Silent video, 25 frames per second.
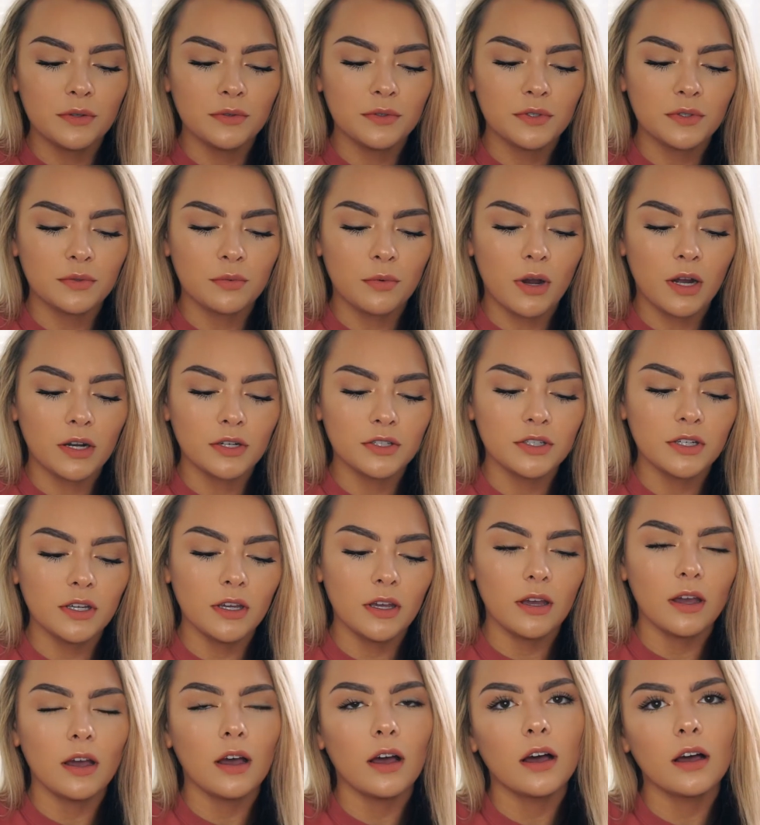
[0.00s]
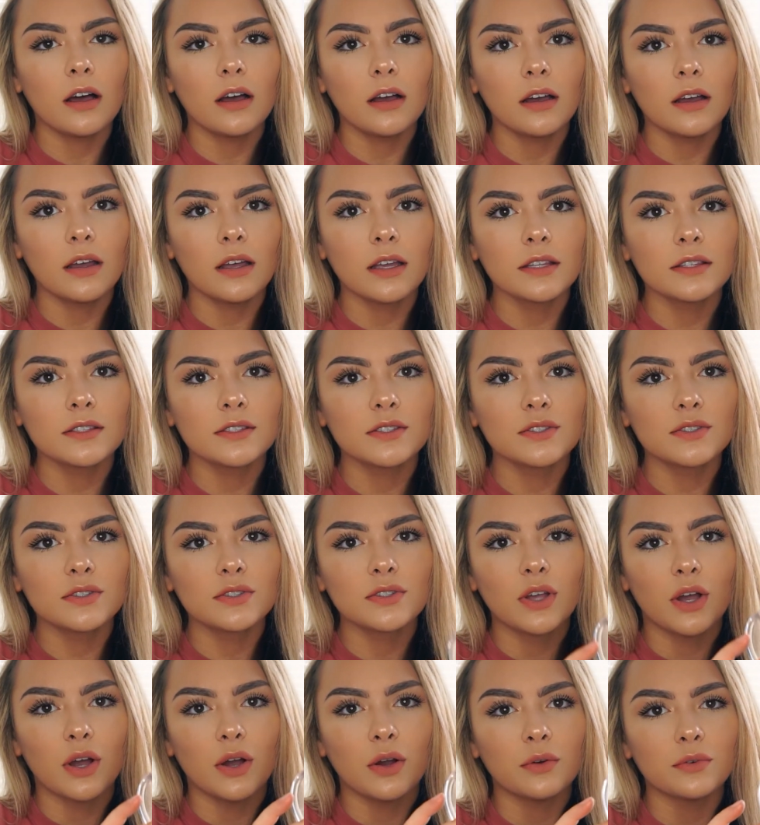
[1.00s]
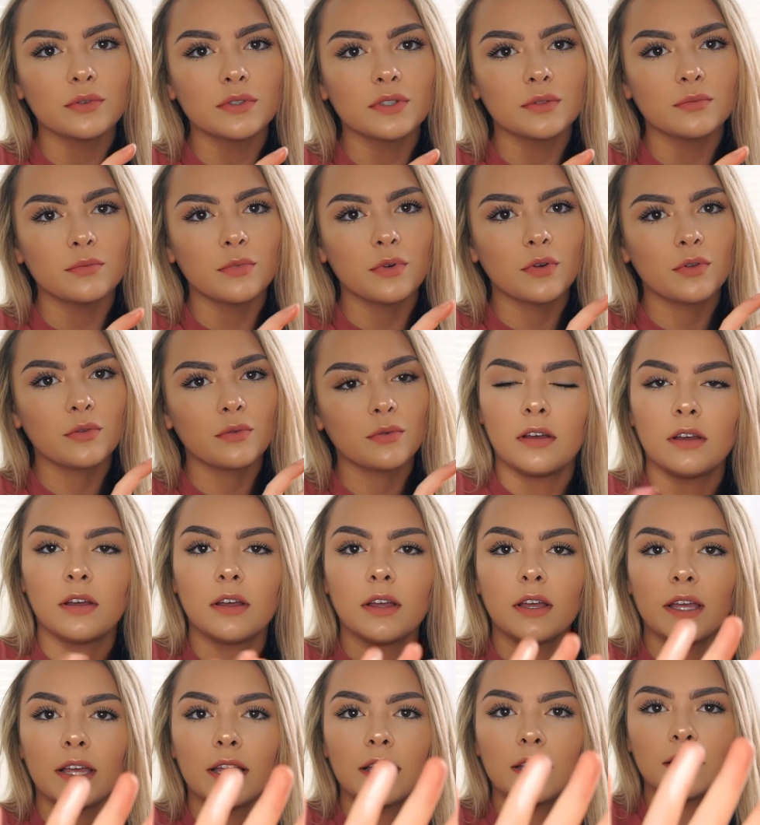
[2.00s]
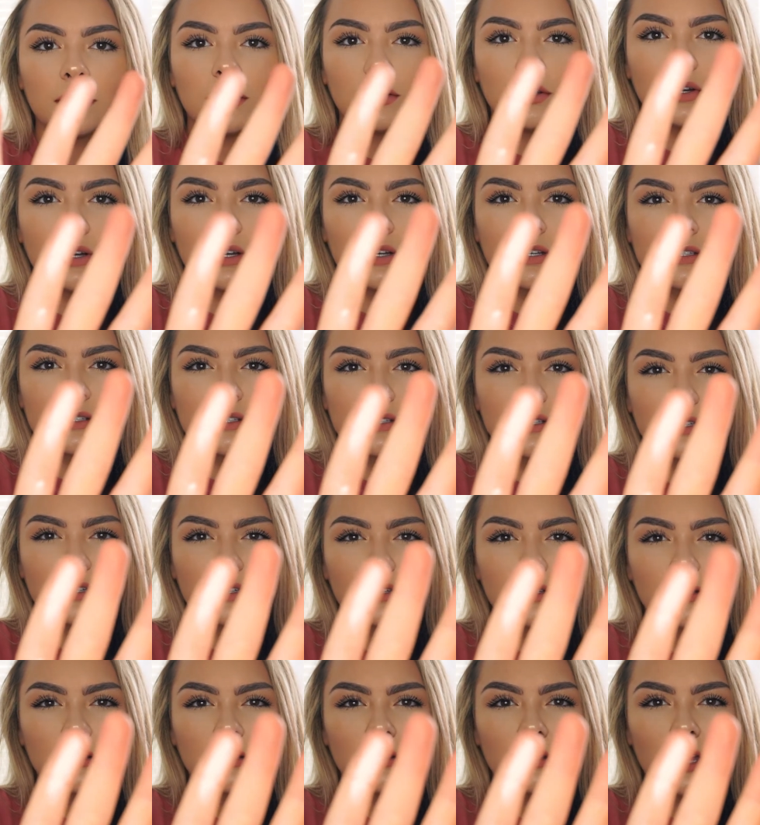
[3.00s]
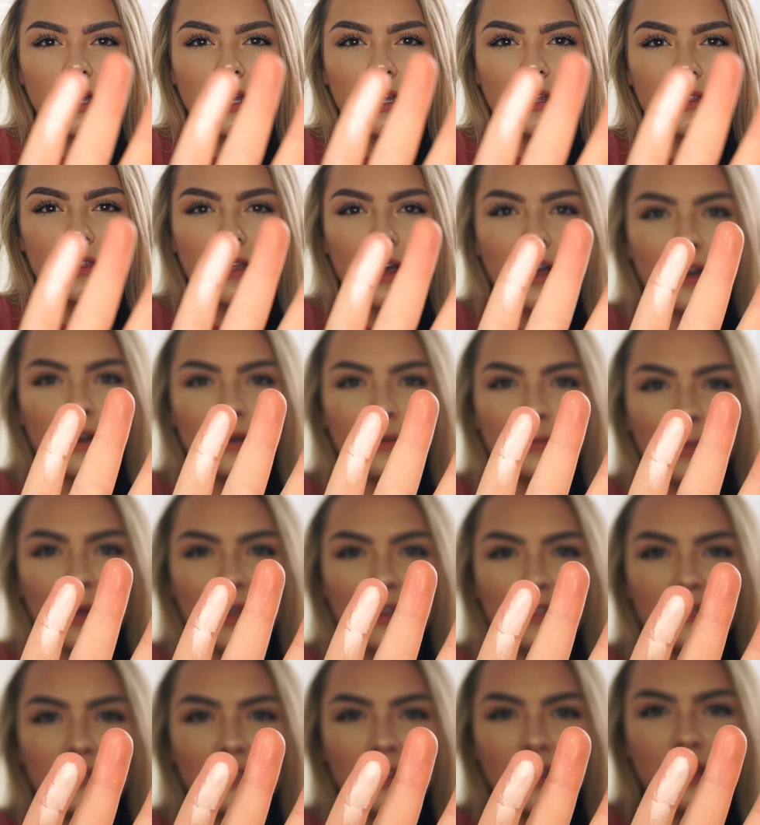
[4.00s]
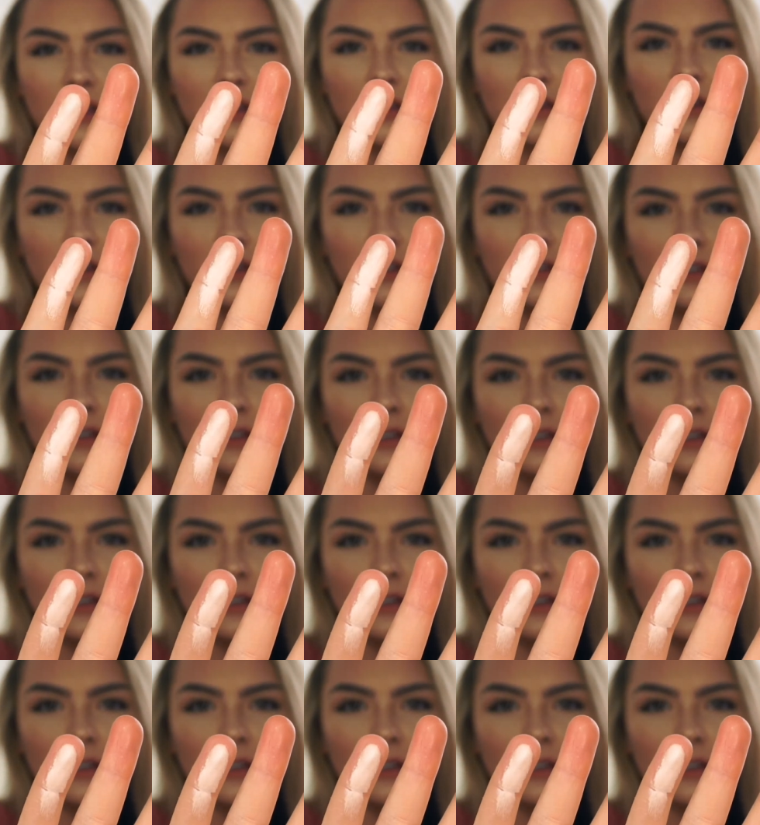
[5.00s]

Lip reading: you swatch it, it's so smooth. It looks like that on my finger.